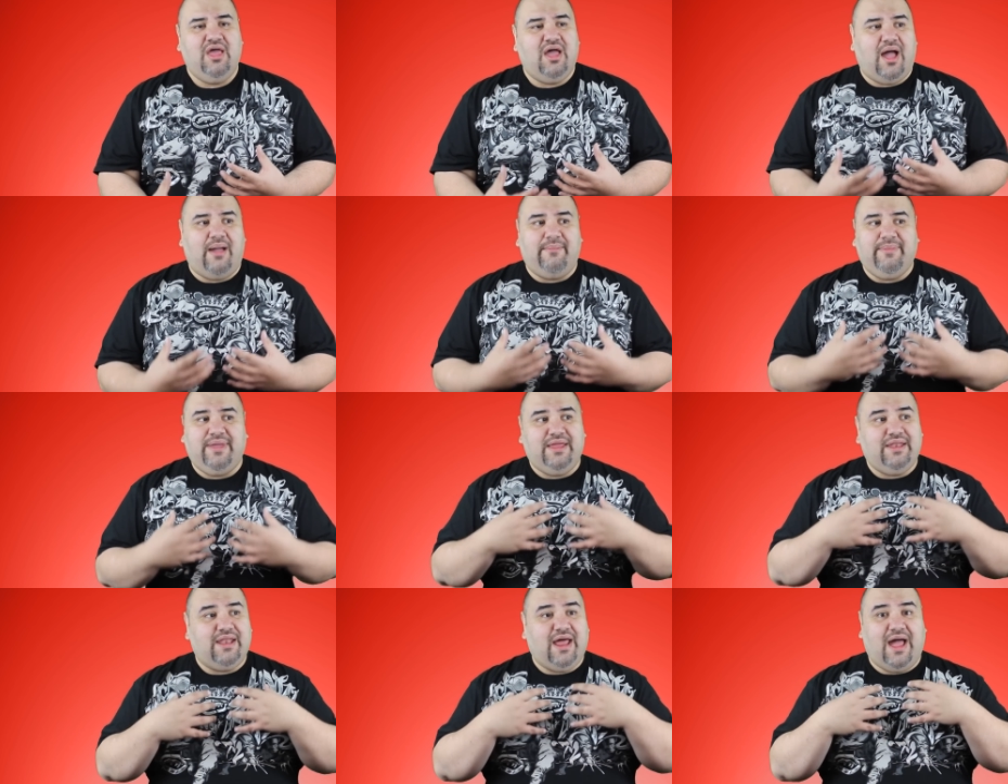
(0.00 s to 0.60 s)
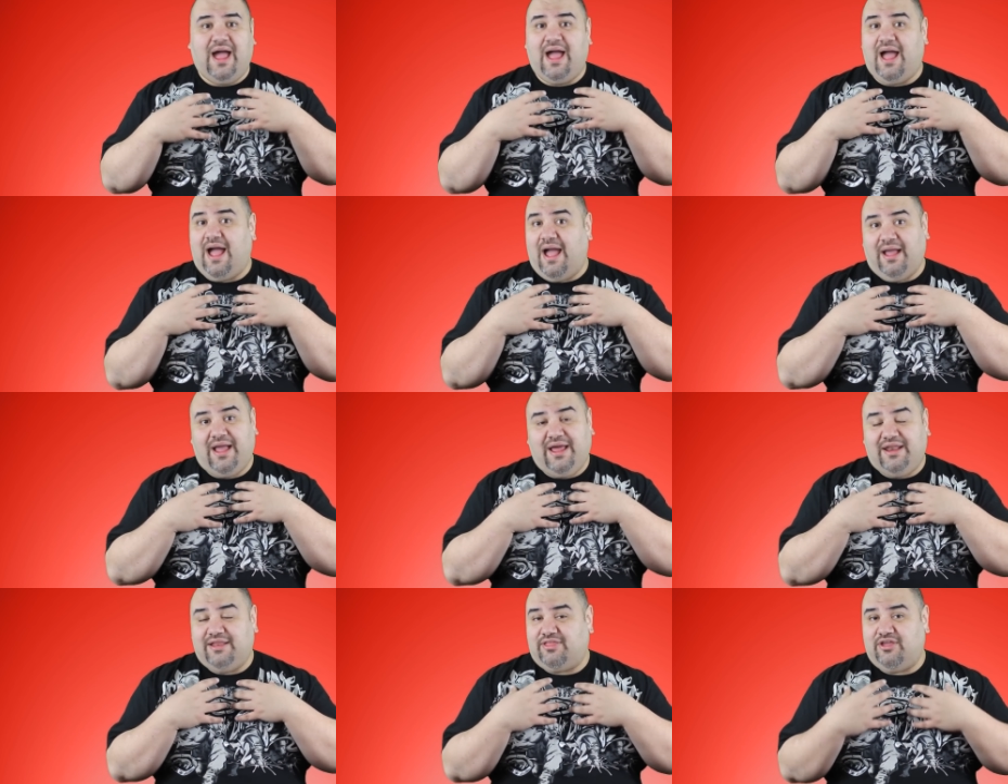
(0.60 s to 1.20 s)
I mean, I, I
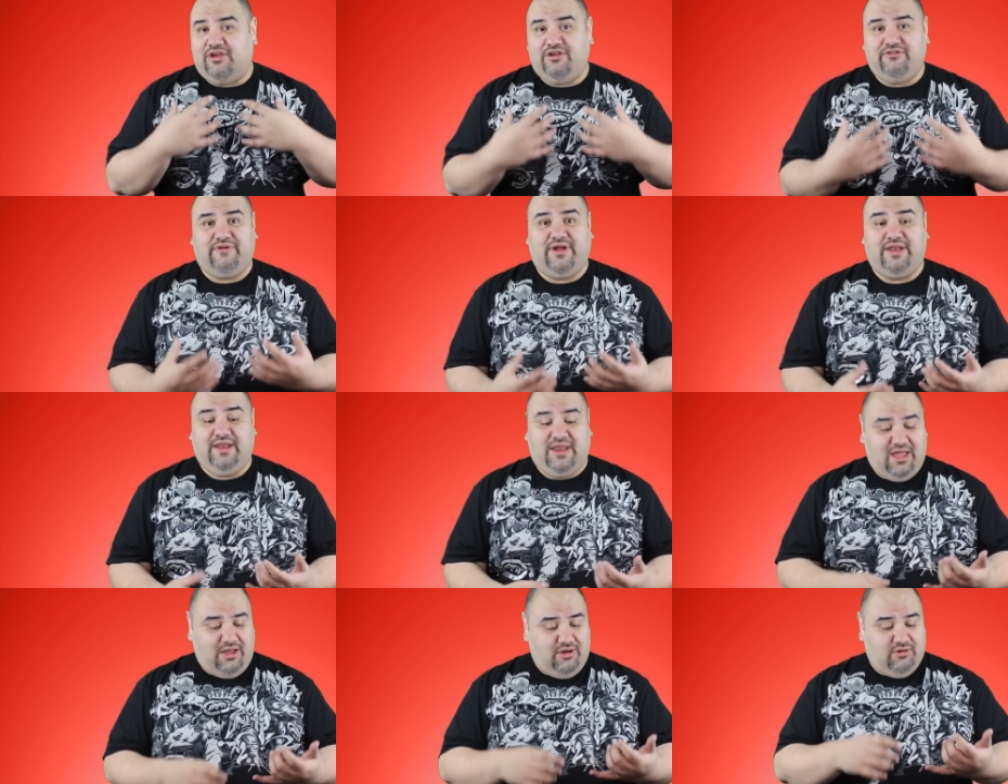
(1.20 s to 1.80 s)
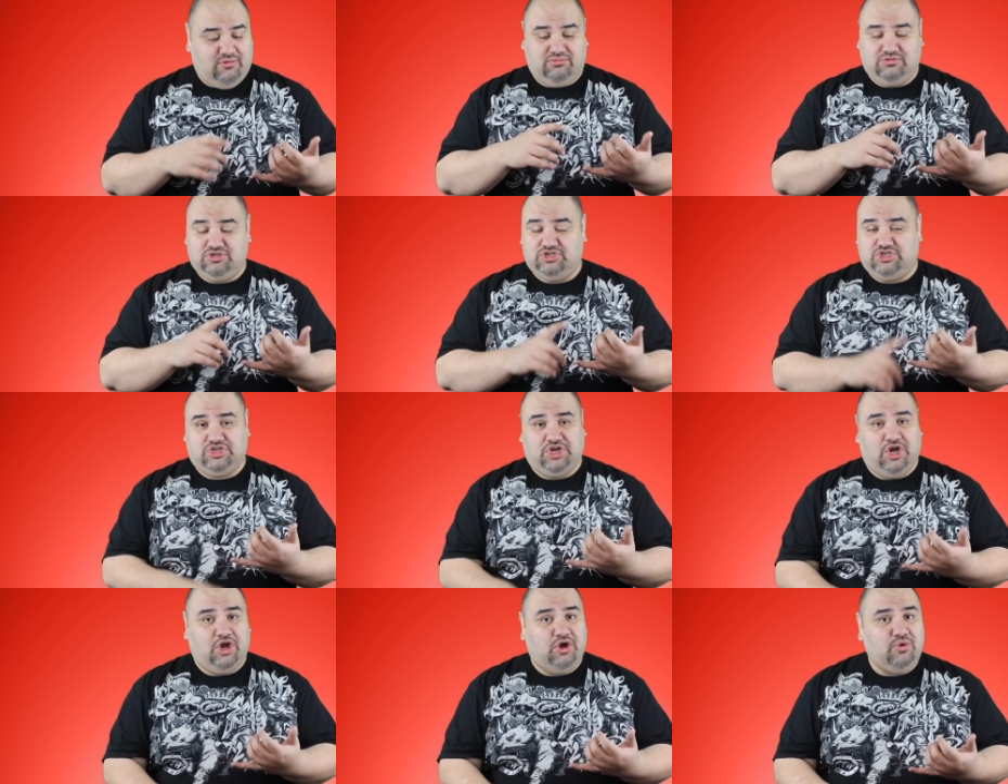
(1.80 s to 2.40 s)
gotta tell you right now,
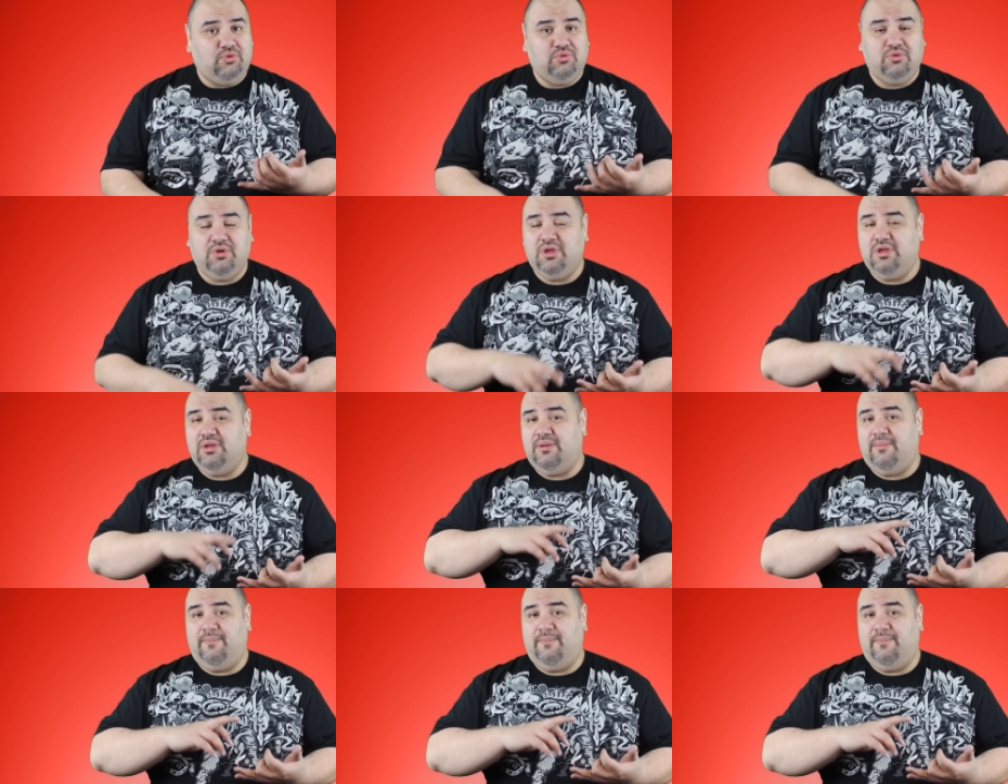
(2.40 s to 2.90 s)
Joe,